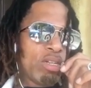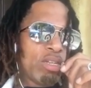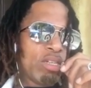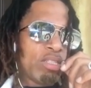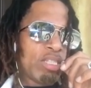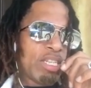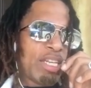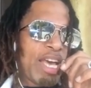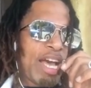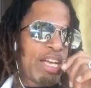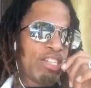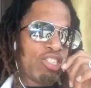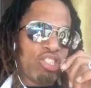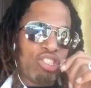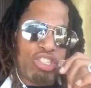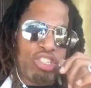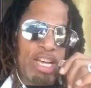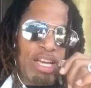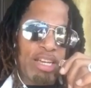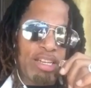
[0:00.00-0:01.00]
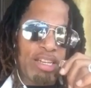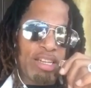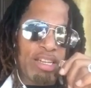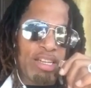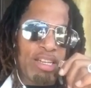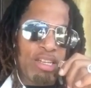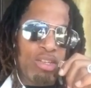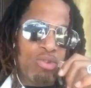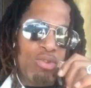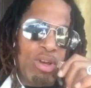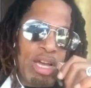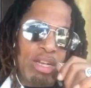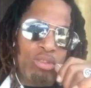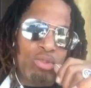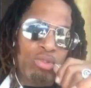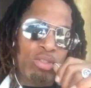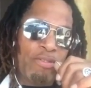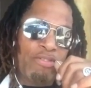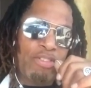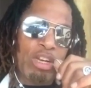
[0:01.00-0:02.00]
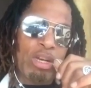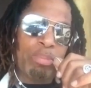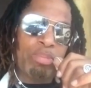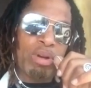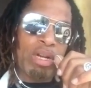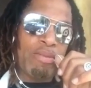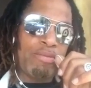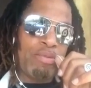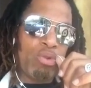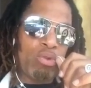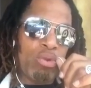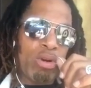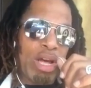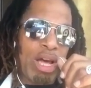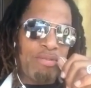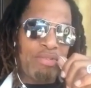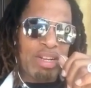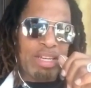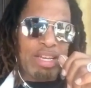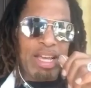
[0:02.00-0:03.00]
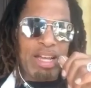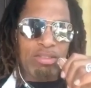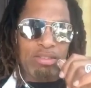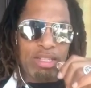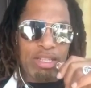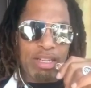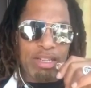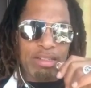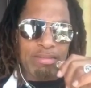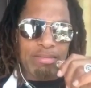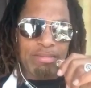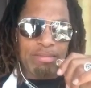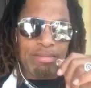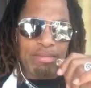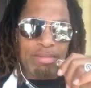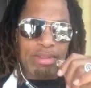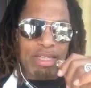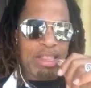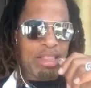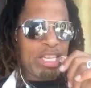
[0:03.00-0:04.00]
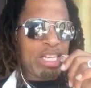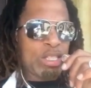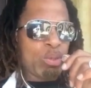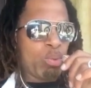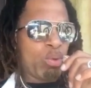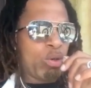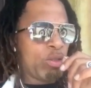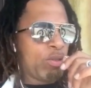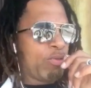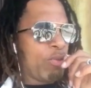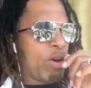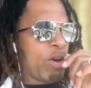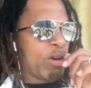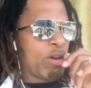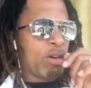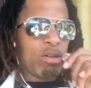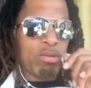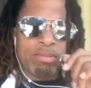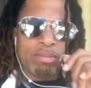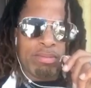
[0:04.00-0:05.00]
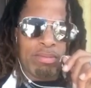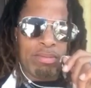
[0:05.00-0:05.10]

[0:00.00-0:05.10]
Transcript: to cash a check, you got to use your fingerprint if you don't have an account there. I think it's Wells Fargo.